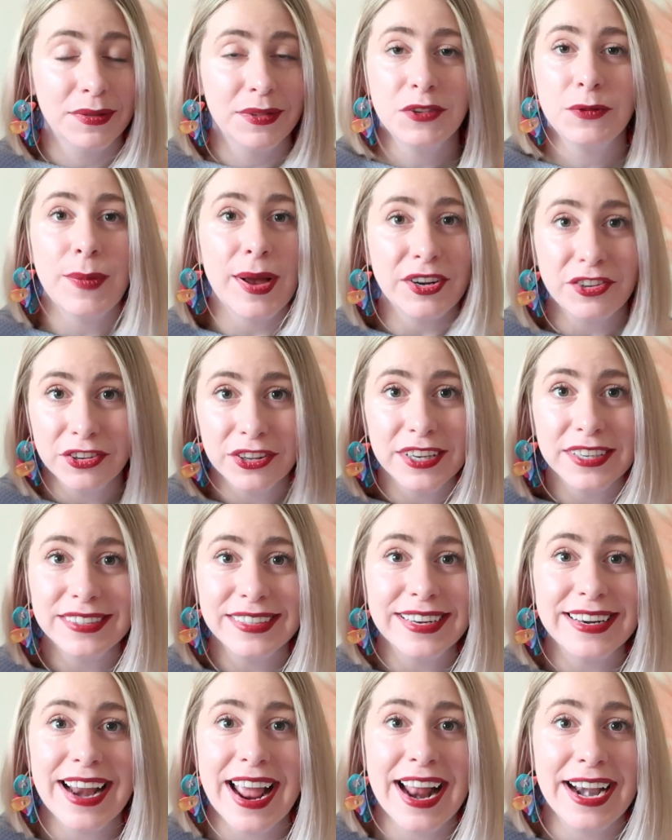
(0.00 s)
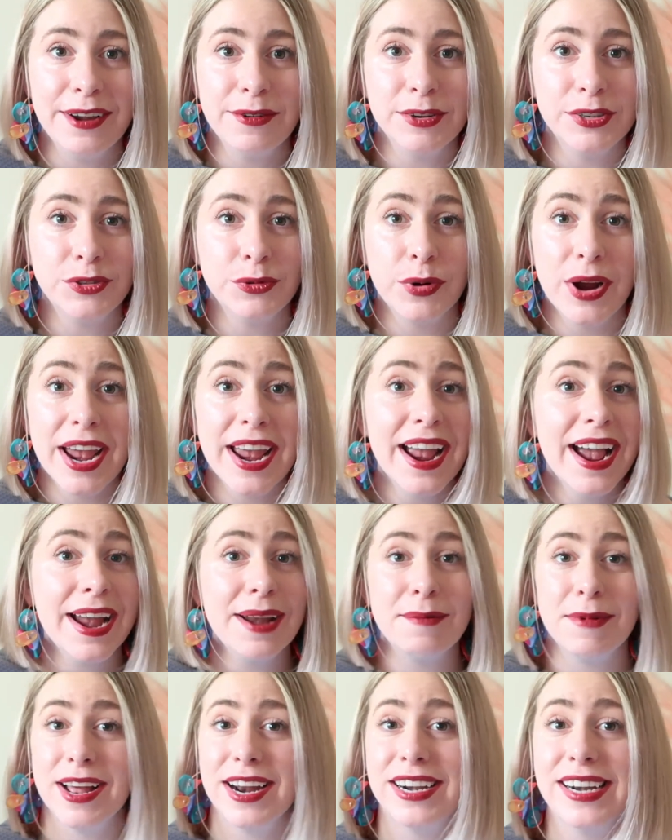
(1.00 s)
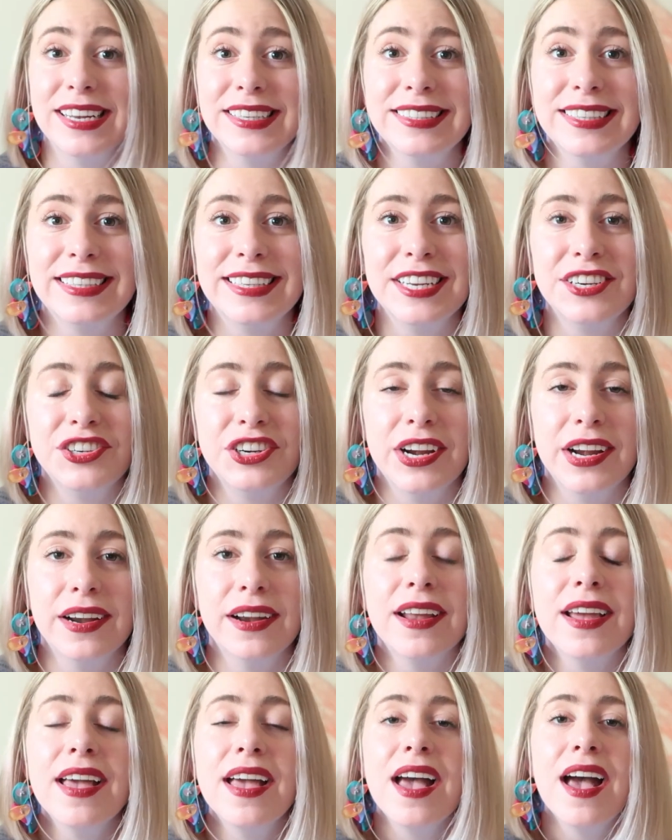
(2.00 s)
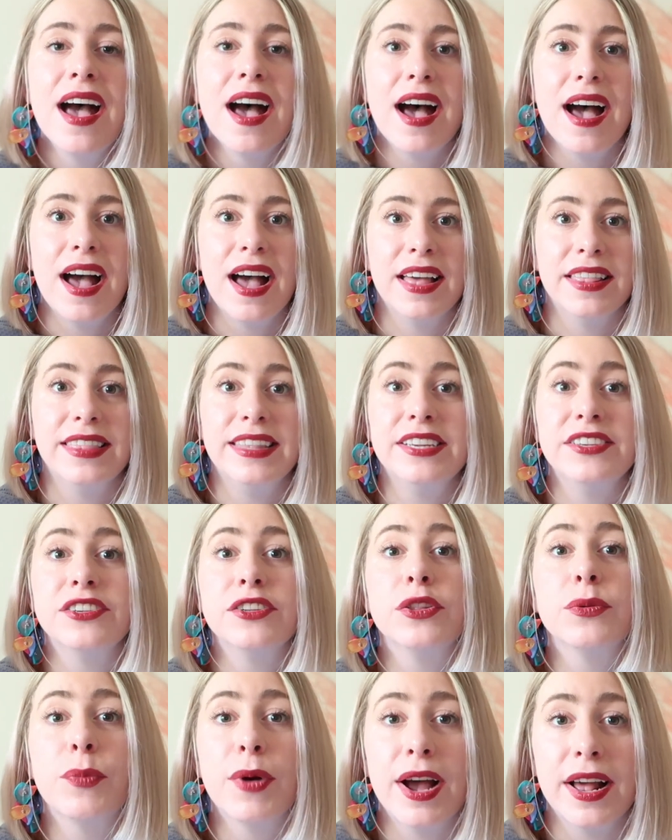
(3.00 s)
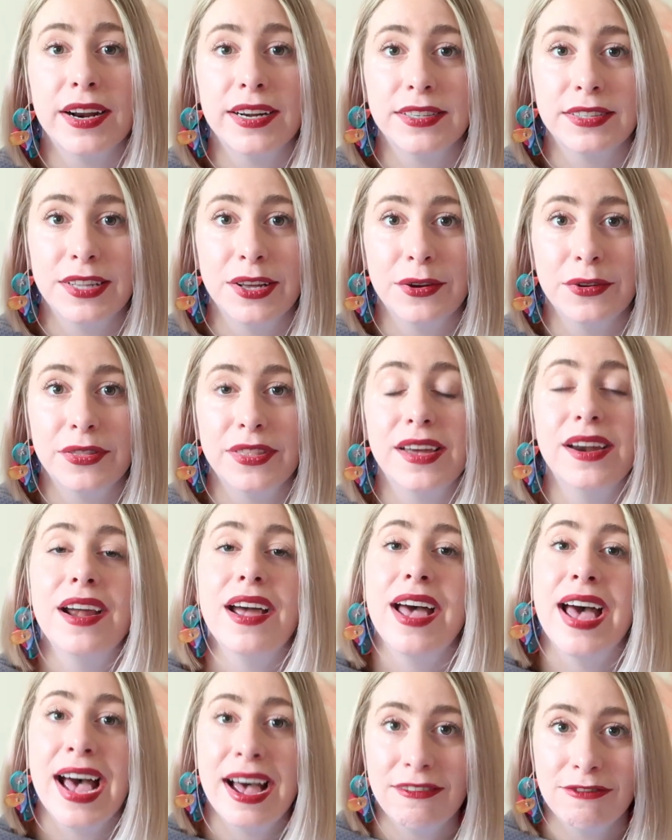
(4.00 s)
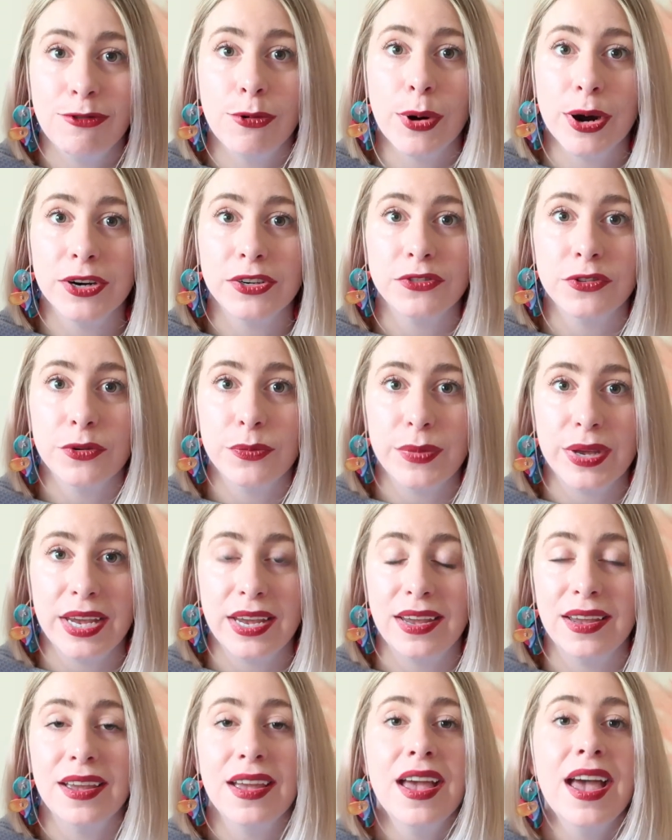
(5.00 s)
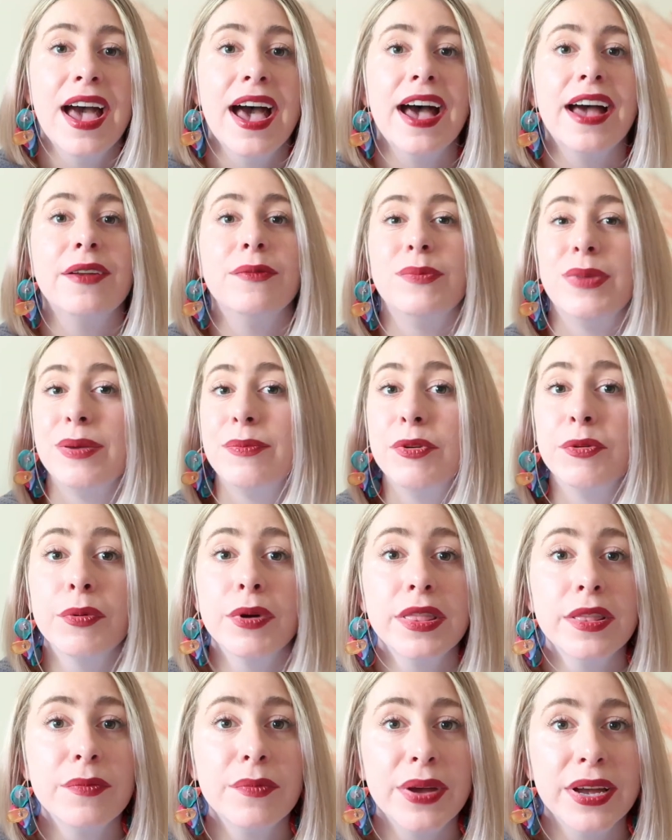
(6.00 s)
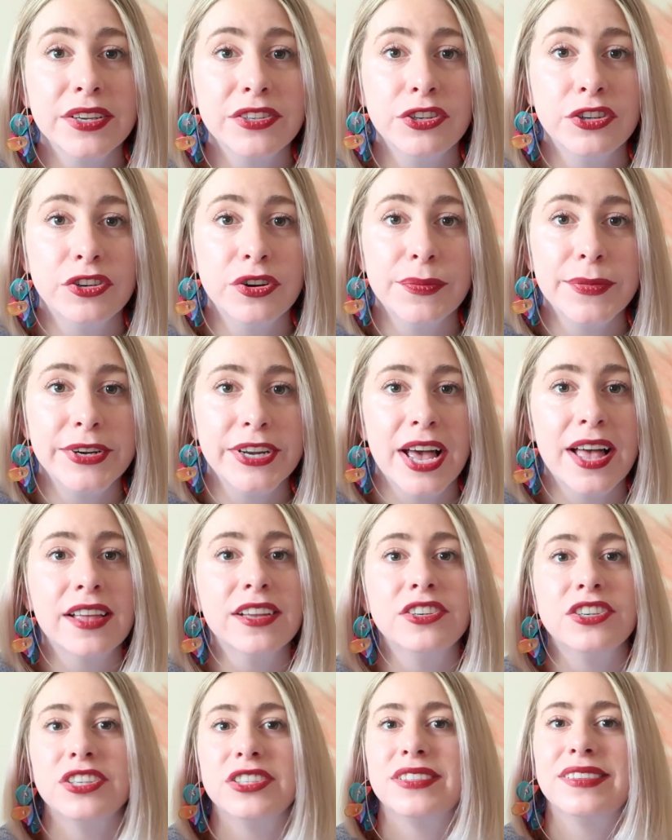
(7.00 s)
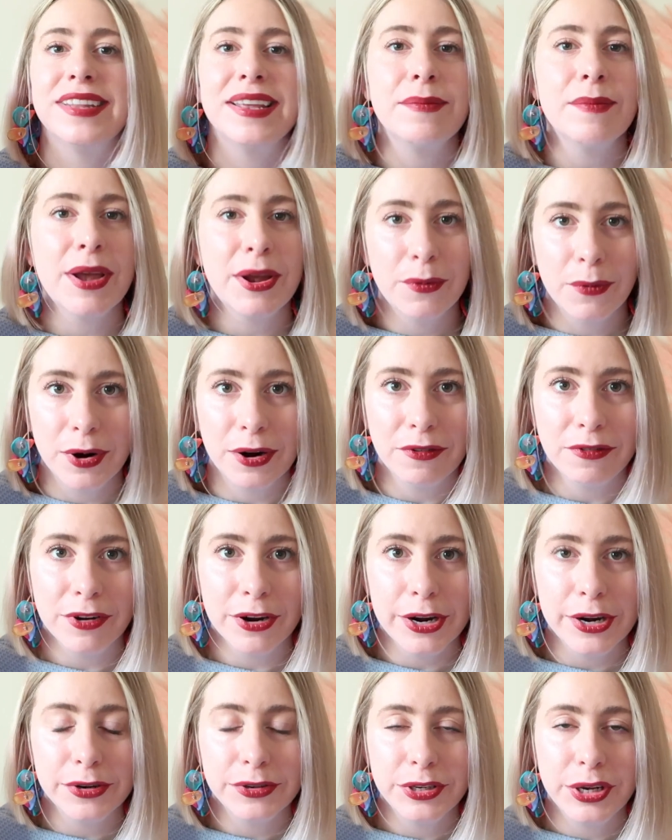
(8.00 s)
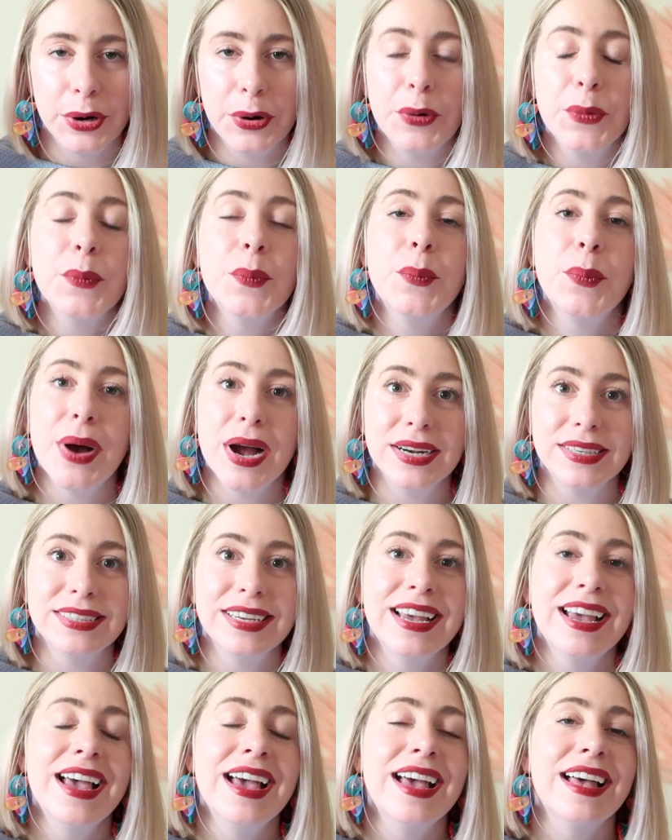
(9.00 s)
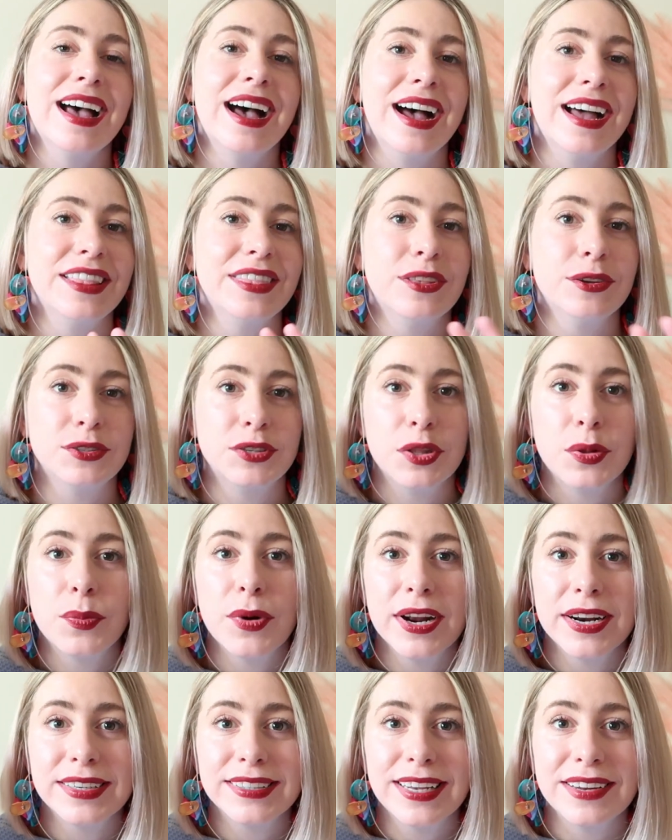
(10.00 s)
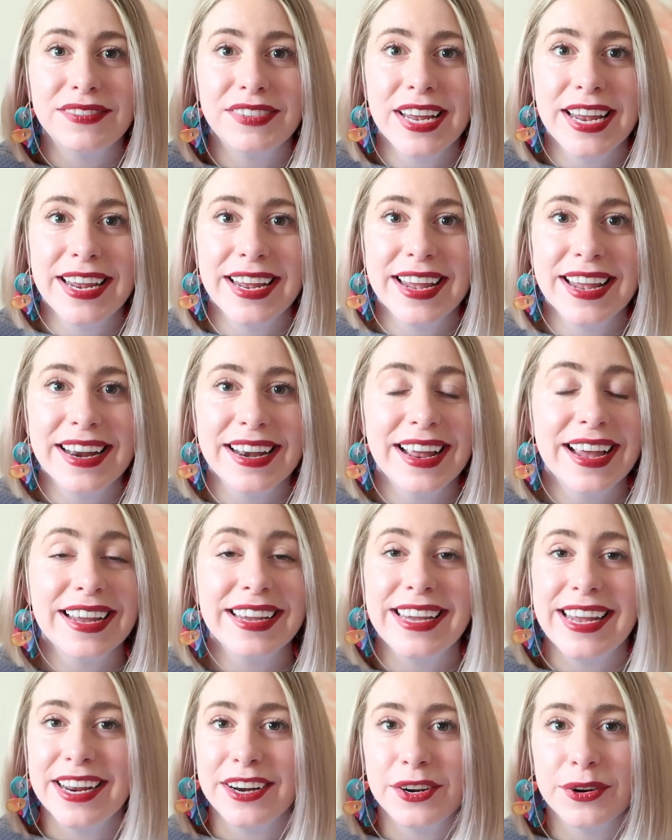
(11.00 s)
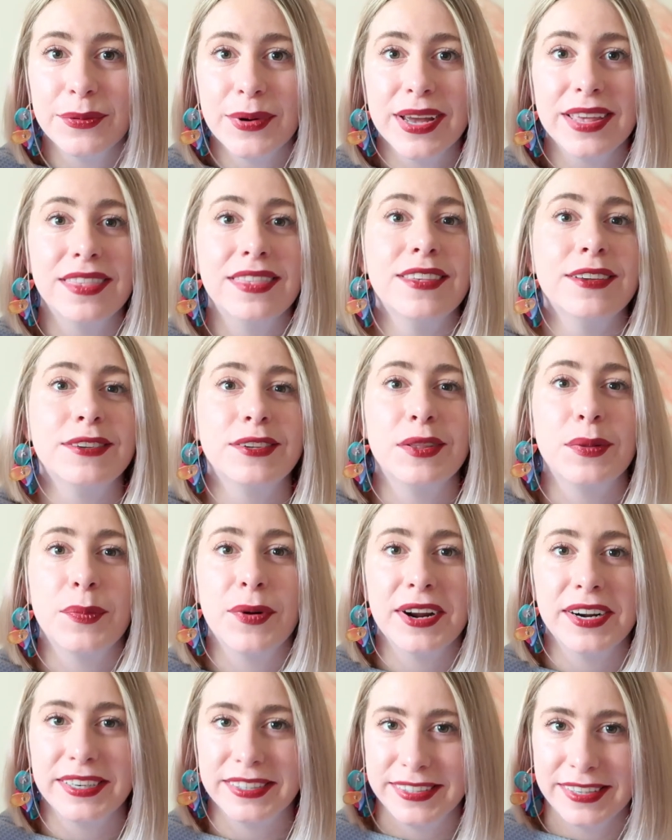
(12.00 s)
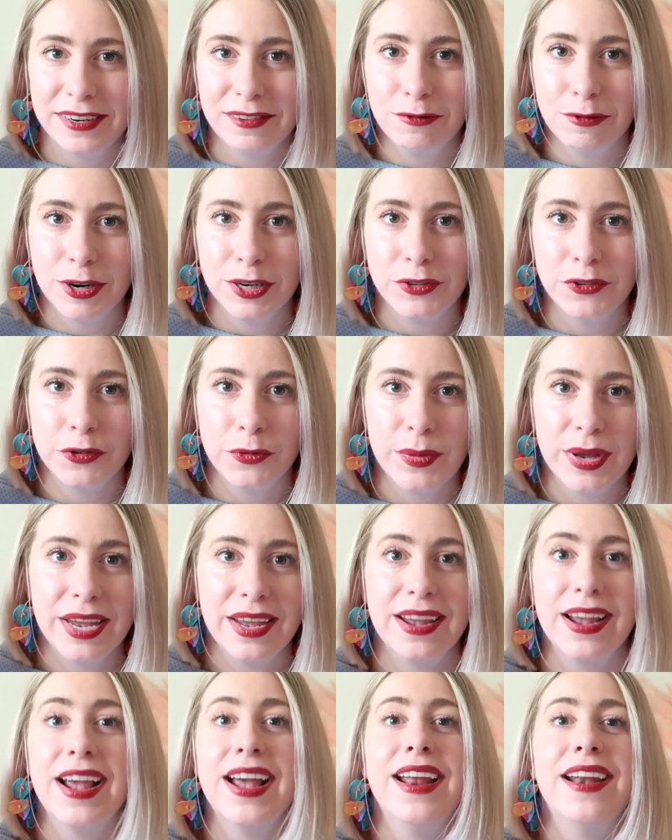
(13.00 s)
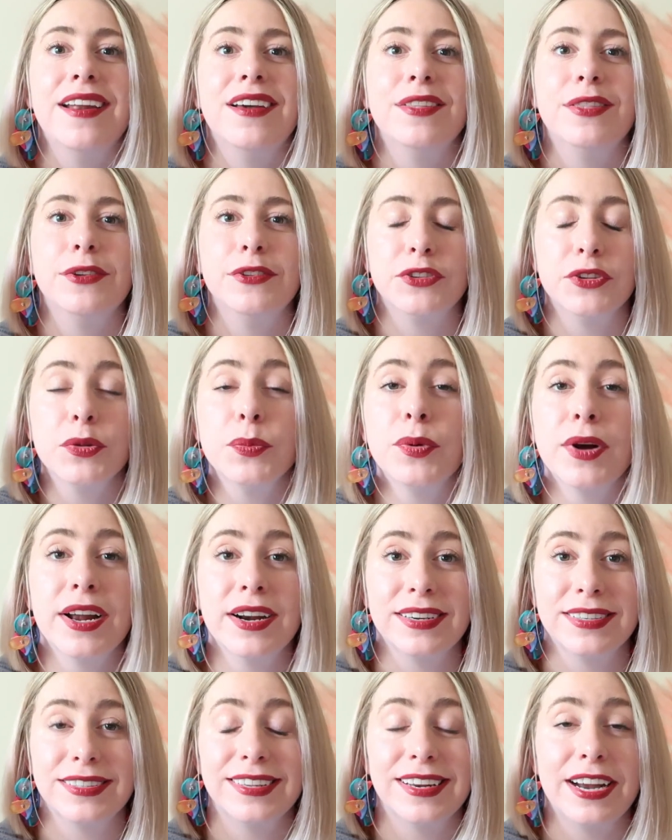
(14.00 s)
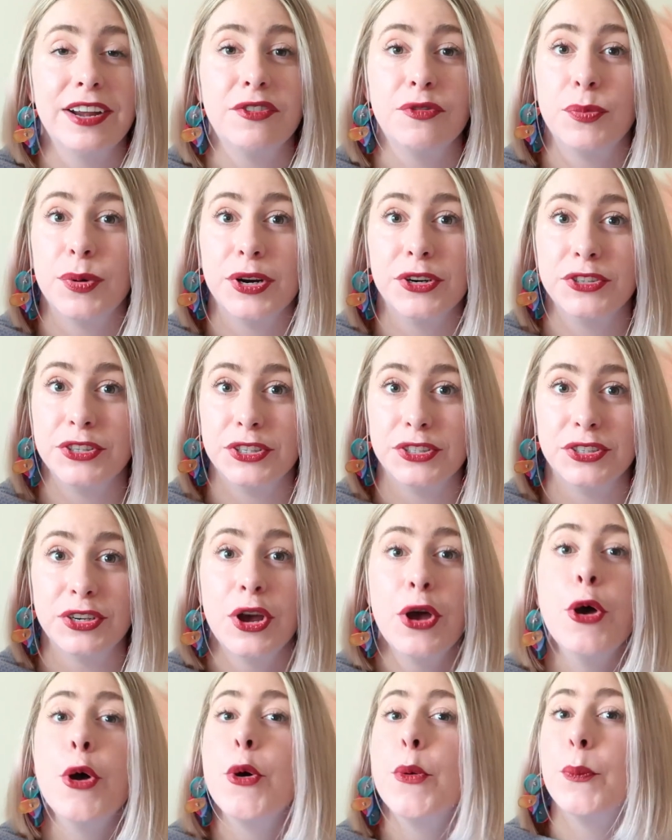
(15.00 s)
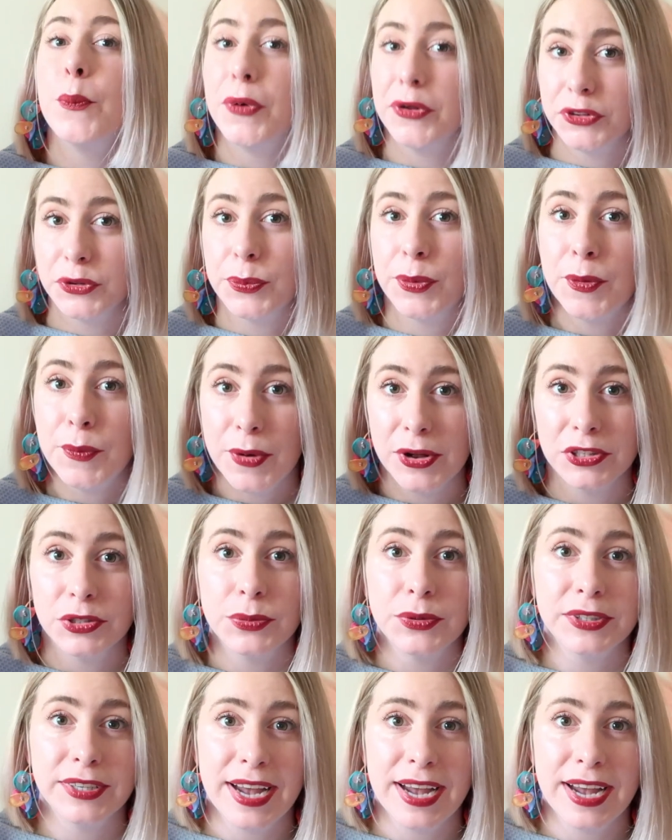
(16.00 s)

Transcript: specialist in any which way. I am not an esthetician. Uh, these are the products though that have worked for me and maybe run them past your dermatologist. They might work for you too. But uh, those are the products I've taken a gander with. Those are the products that have worked for me and those are the products that I've purchased multiple, multiple